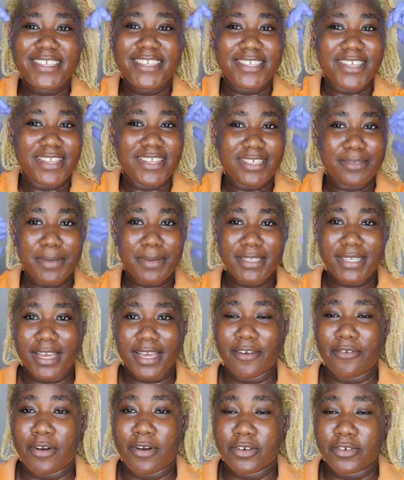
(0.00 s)
So that's my
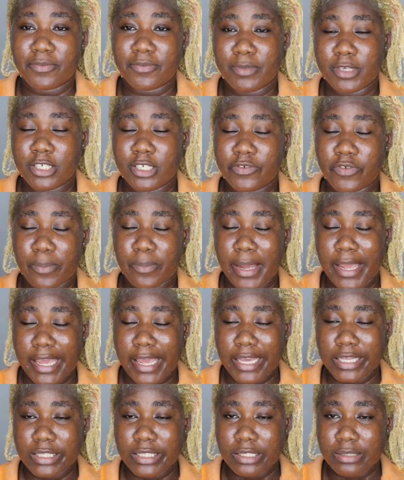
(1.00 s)
second round of bleach for my
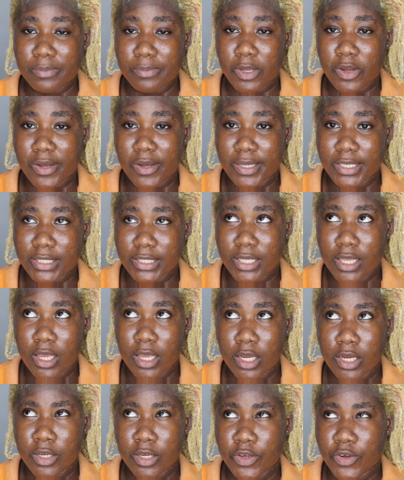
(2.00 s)
ends because
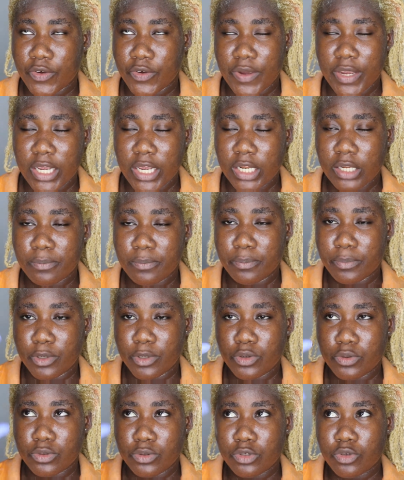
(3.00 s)
green,
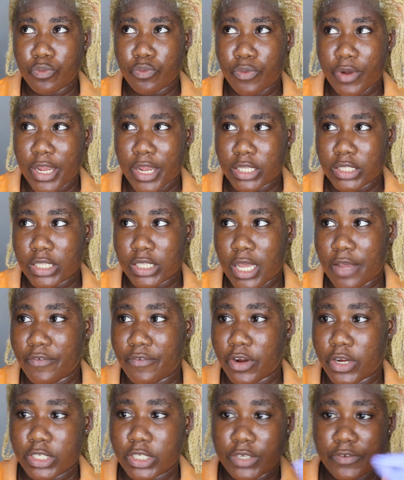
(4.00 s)
blues, reds are
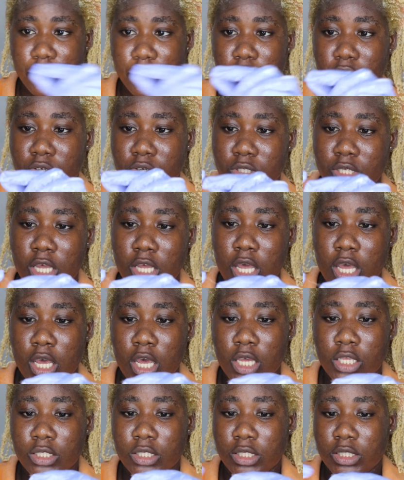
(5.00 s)
very difficult
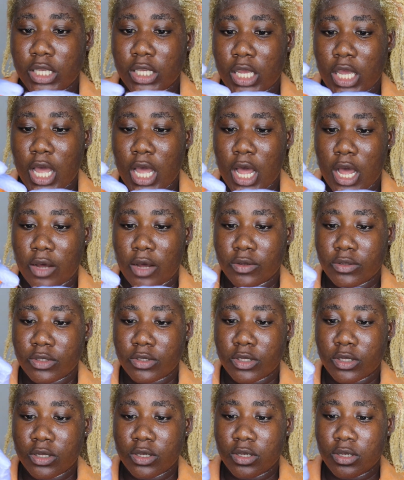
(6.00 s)
to take
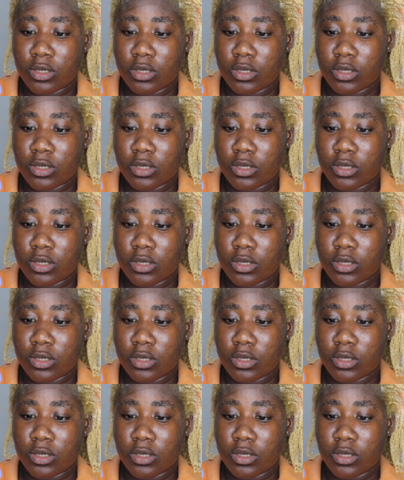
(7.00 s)
out.